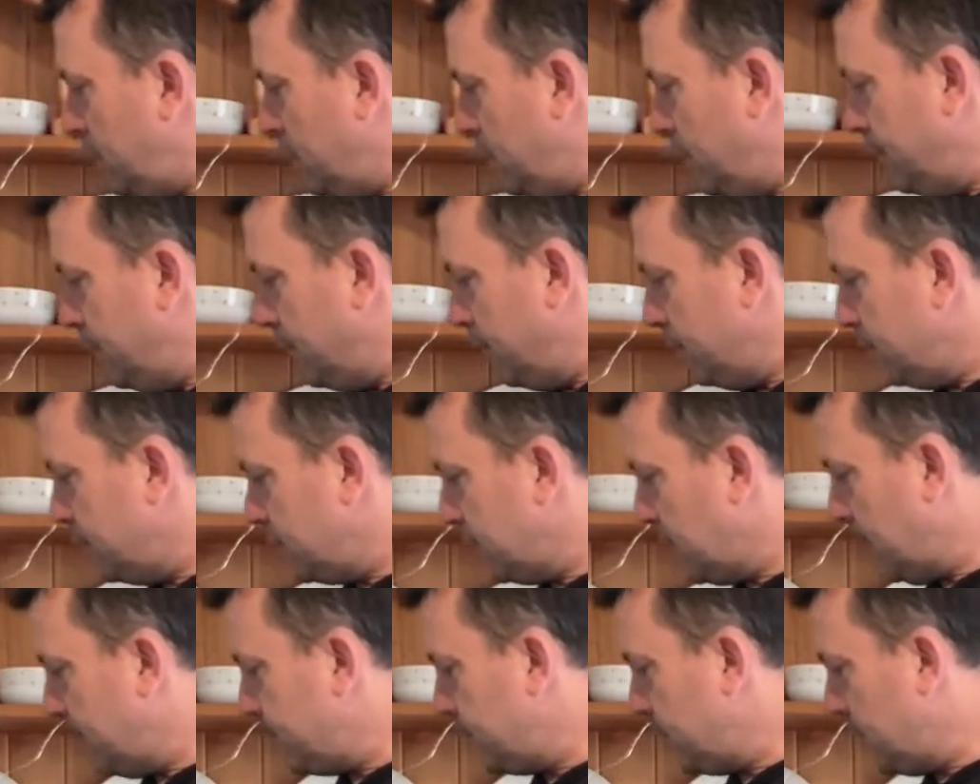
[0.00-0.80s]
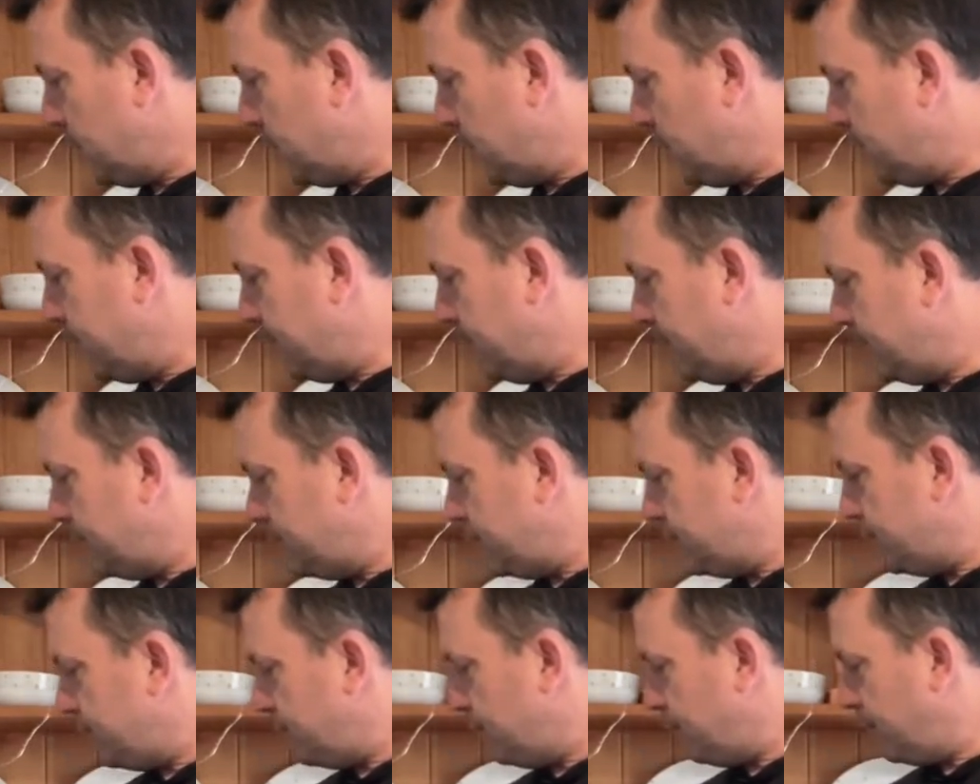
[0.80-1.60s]
and I just kept a little
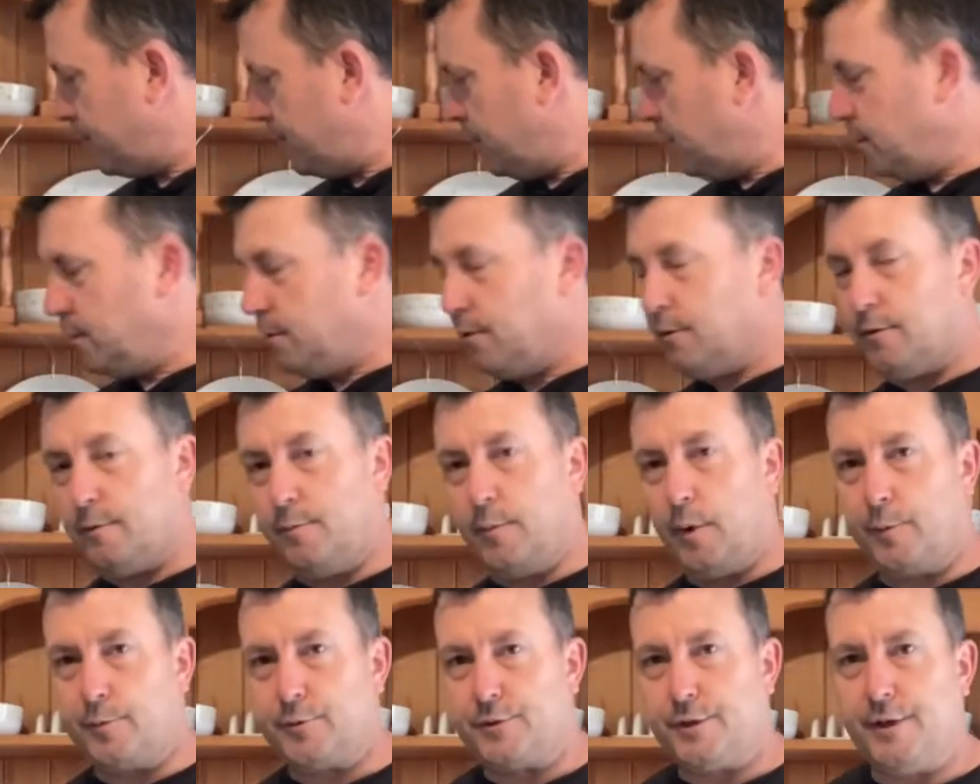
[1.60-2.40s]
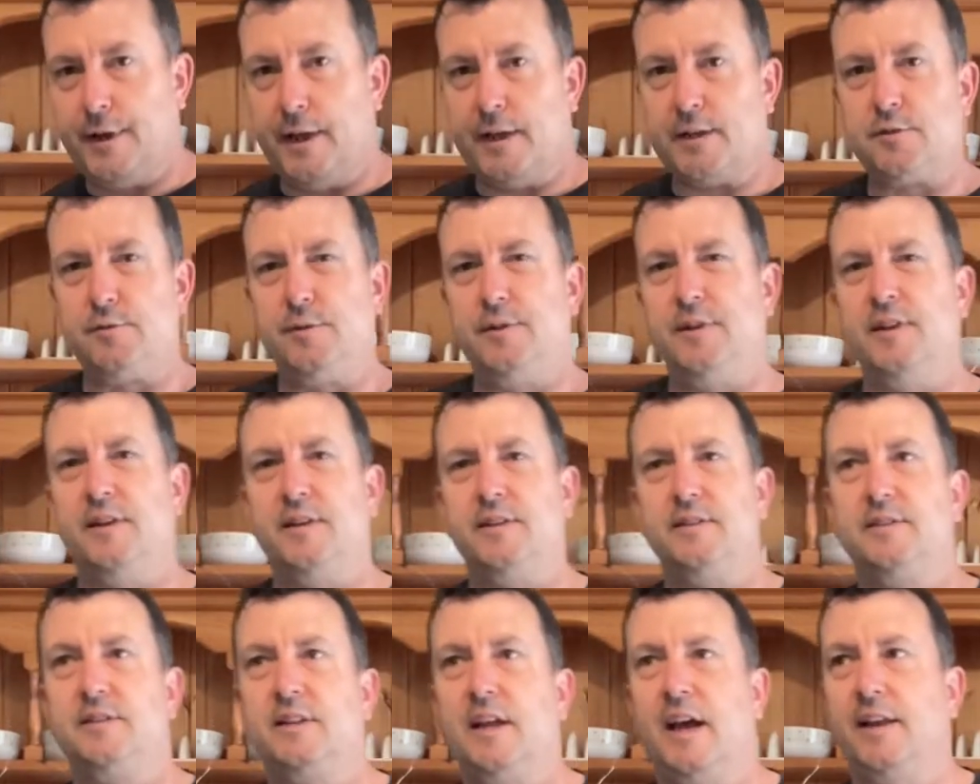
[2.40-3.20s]
digital thermometer next to it, and
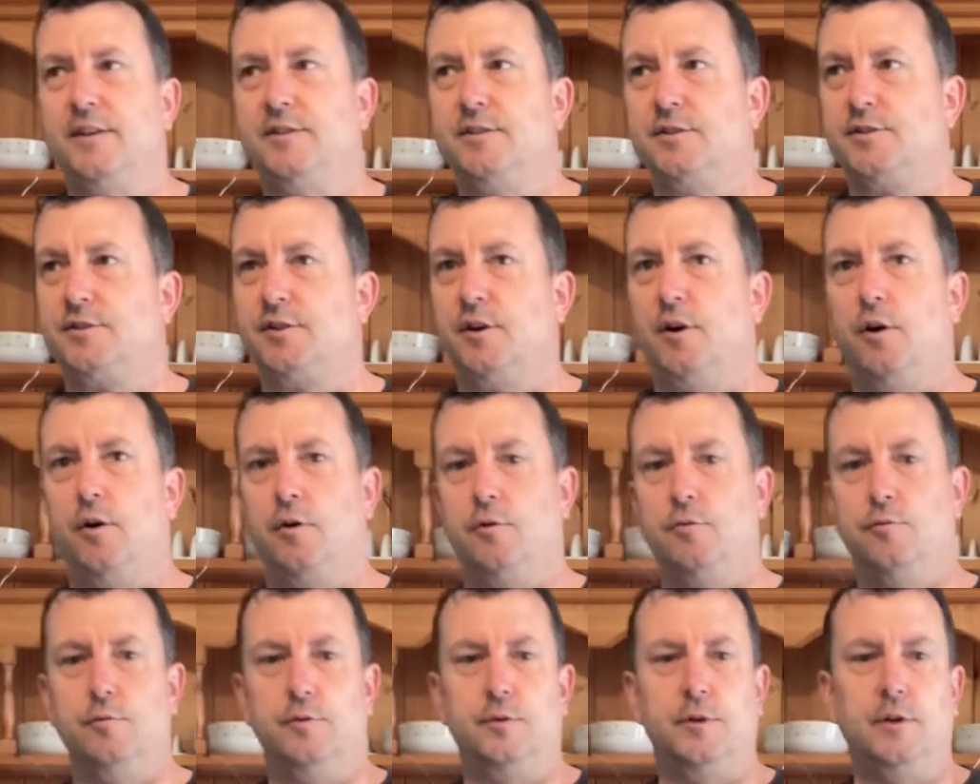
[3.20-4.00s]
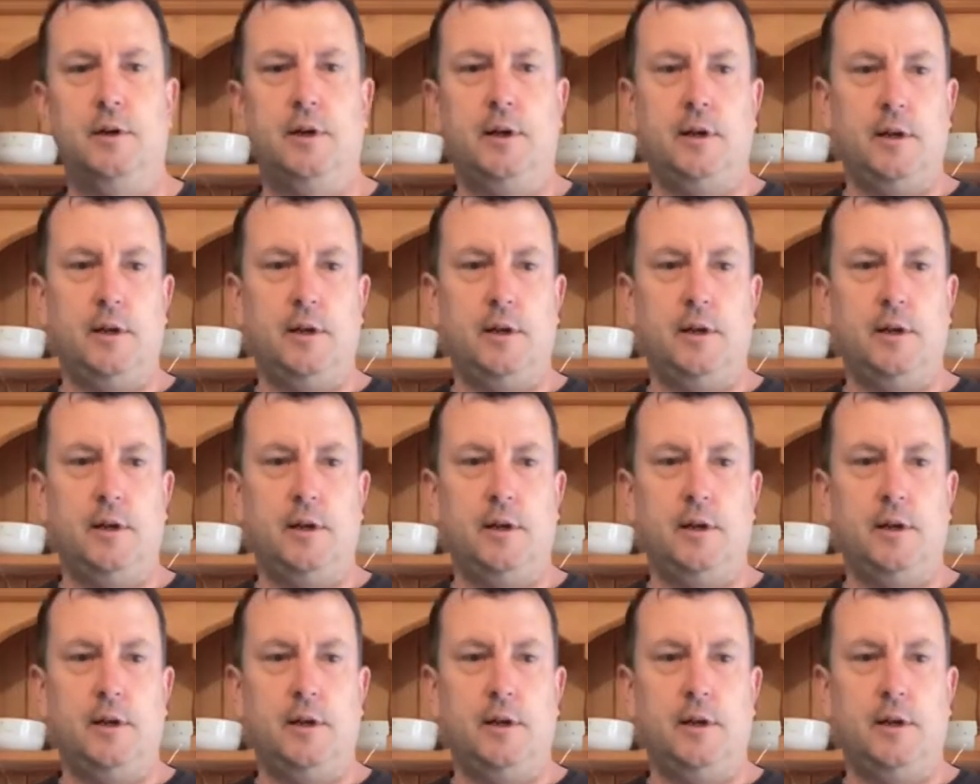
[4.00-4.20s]
it tends to hold.